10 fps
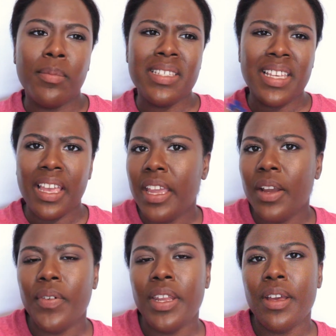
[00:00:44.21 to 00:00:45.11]

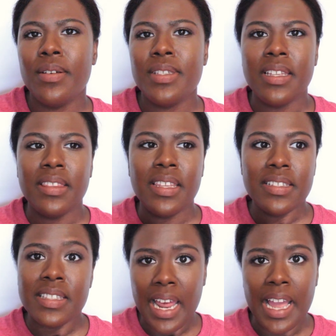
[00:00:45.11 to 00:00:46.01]
skincare videos and
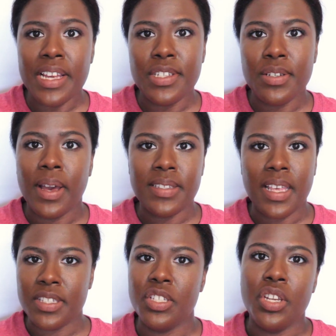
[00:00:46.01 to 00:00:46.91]
things that I do as
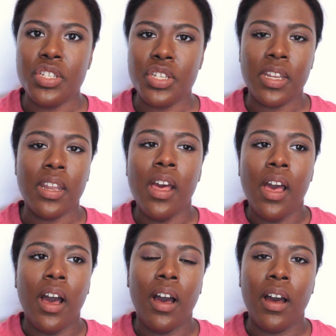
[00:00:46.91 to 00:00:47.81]
an esthetician
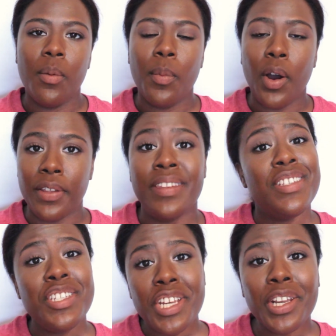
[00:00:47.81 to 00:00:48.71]
on
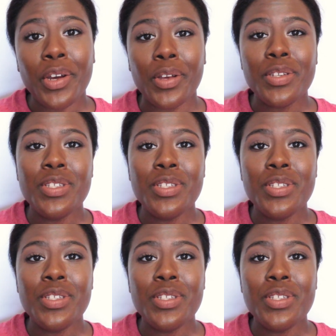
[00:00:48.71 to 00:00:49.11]
this channel.